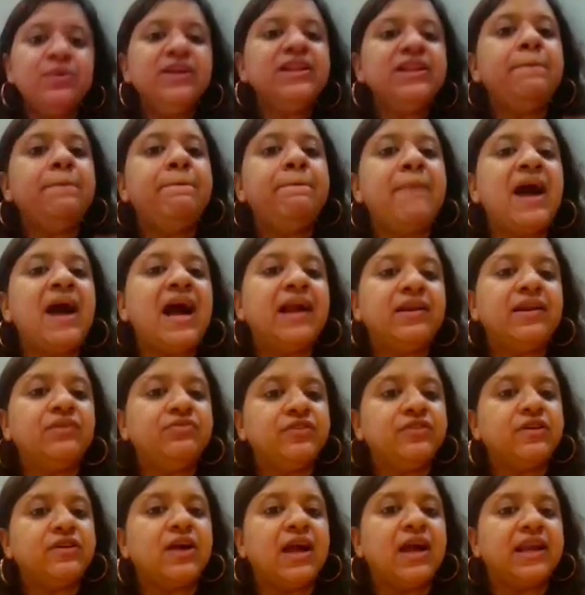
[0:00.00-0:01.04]
a part of a
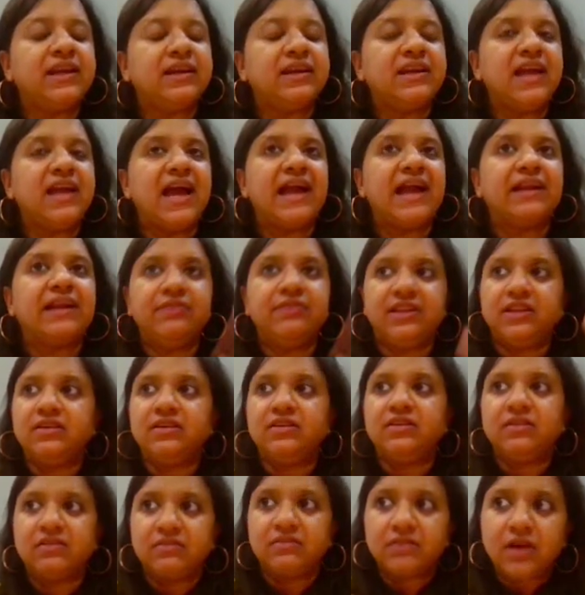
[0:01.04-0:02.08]
contract, with a
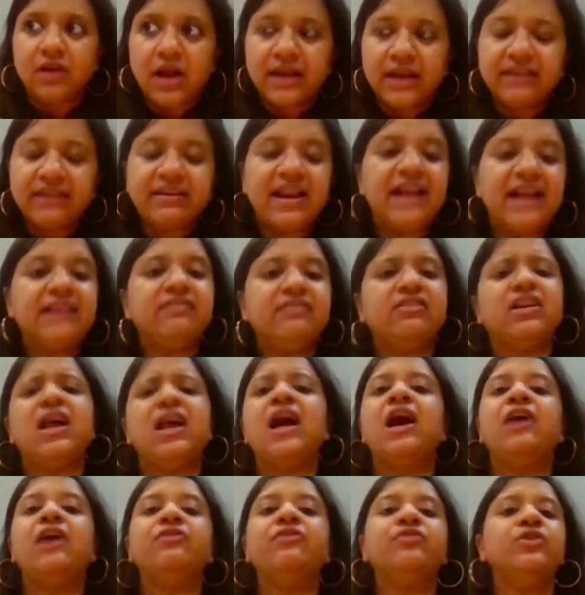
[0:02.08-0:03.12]
contract
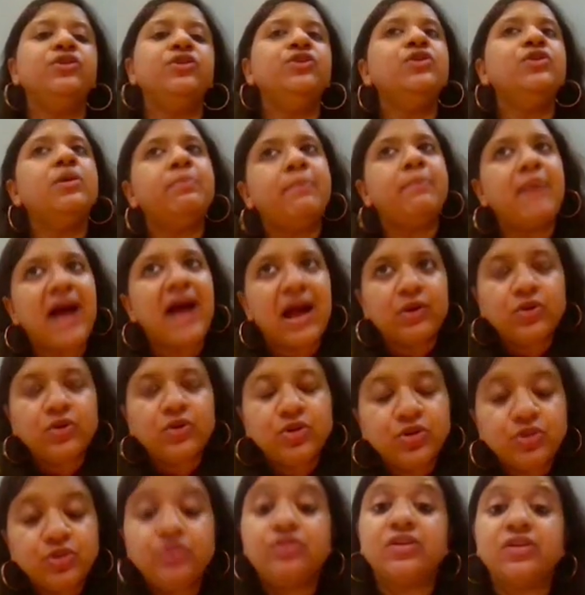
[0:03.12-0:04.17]
draft, or you're about to
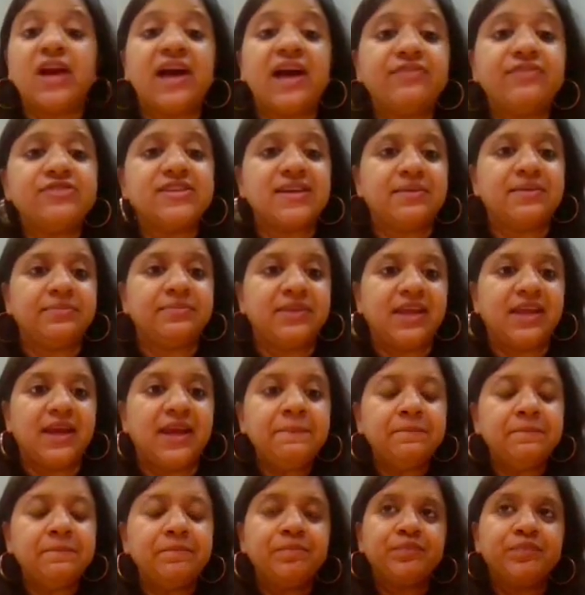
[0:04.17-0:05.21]
draft something,
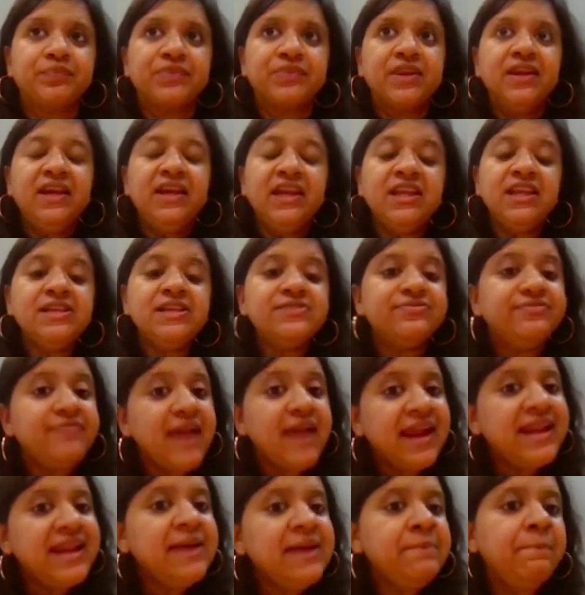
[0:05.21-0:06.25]
it is
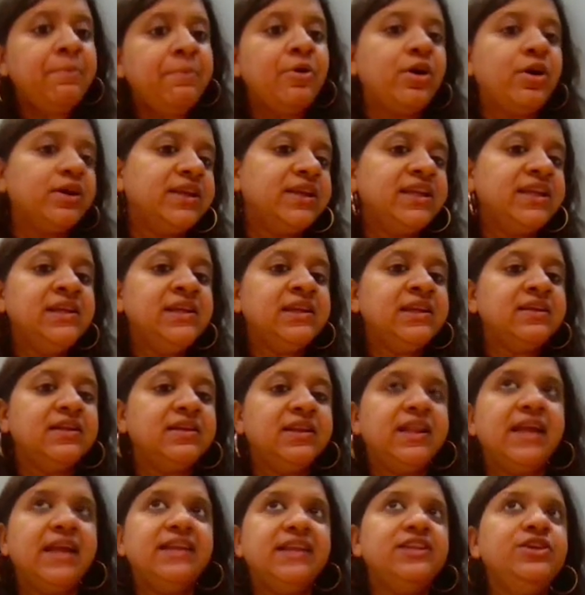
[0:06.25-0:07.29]
very important
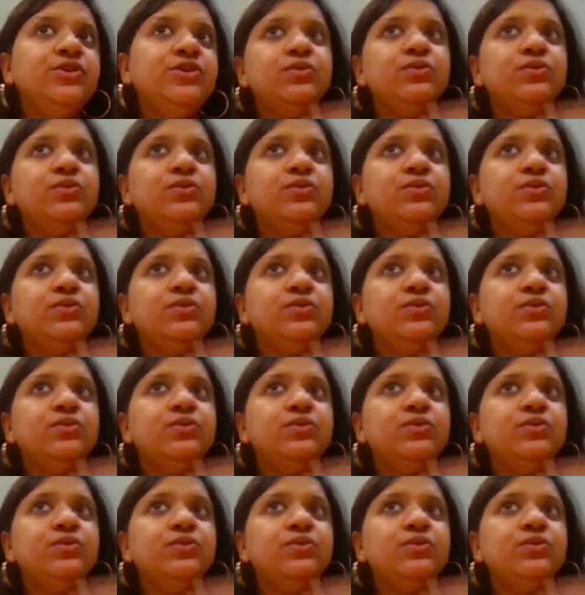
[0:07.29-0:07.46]
that you